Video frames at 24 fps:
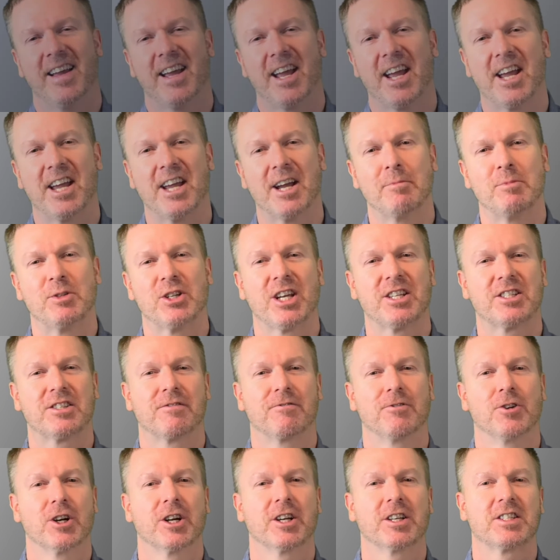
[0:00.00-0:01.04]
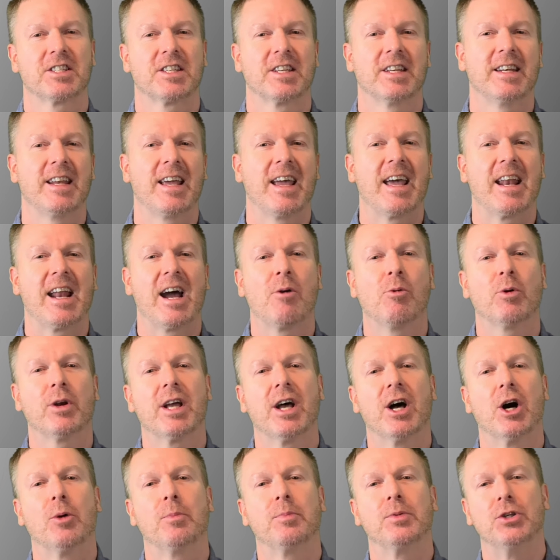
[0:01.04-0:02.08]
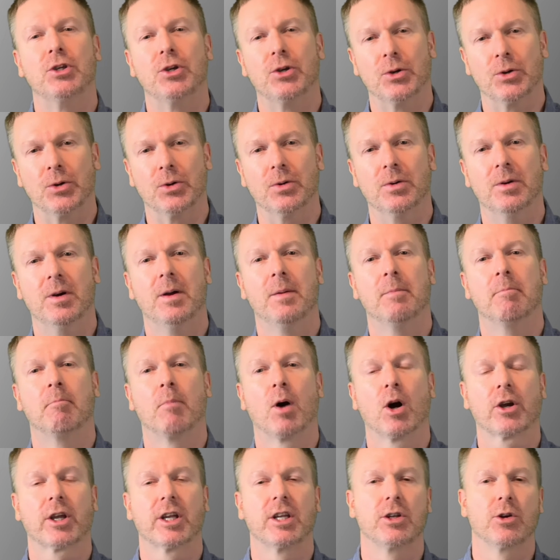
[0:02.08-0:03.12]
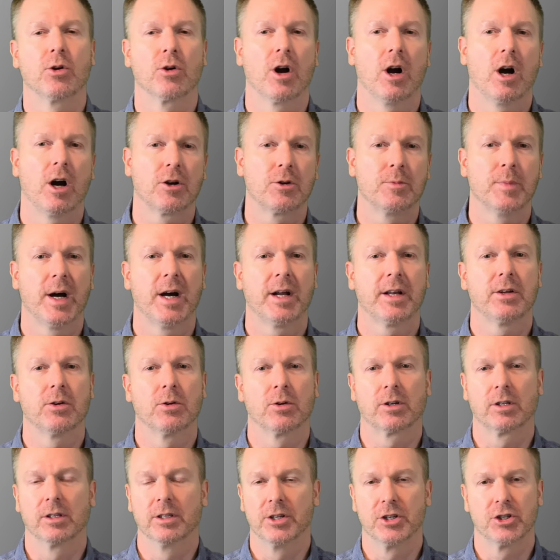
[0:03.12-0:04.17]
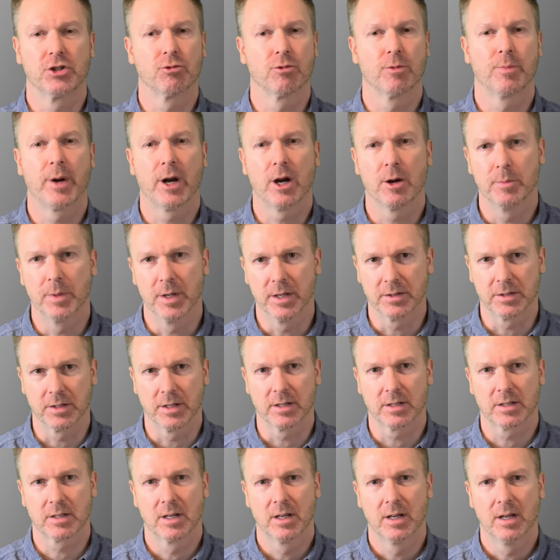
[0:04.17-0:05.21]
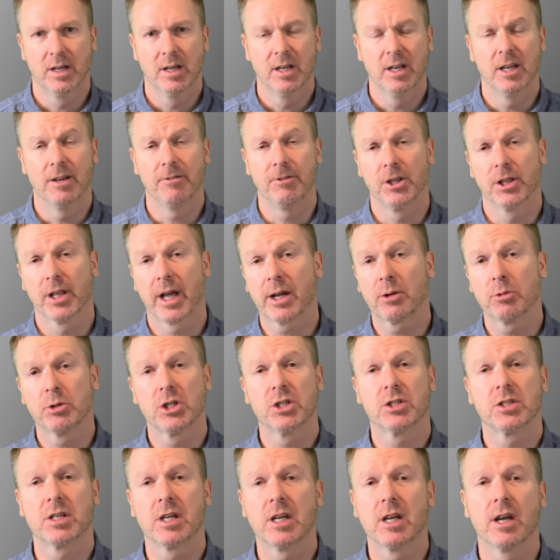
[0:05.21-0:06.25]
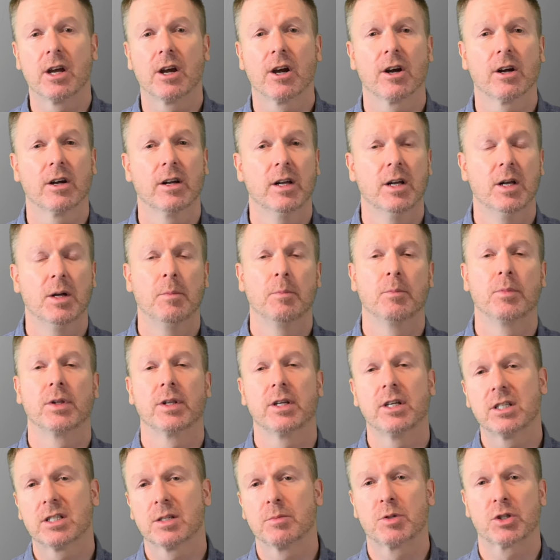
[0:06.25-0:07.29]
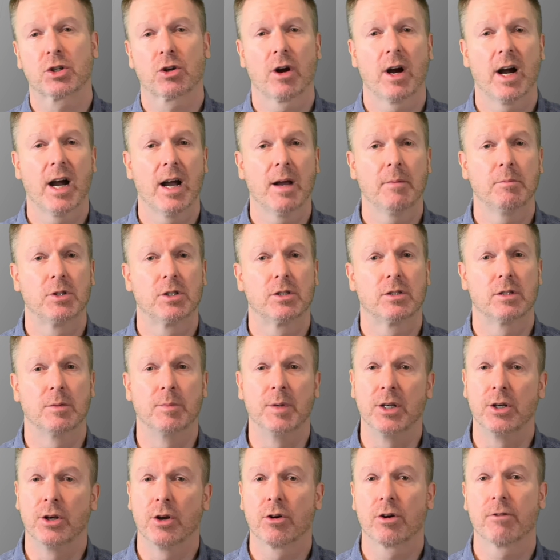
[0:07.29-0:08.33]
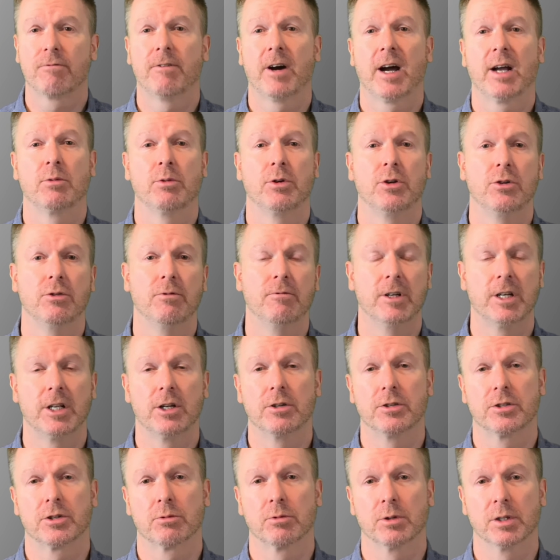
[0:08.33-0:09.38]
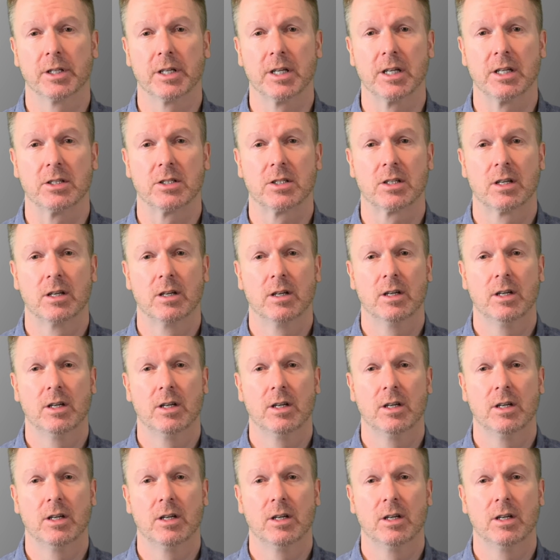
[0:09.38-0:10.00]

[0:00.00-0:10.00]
Hey, I'm Jason Ferguson, and I want to help you market your auto body or collision repair business. If you like what you see here, please subscribe to be notified when new videos are released.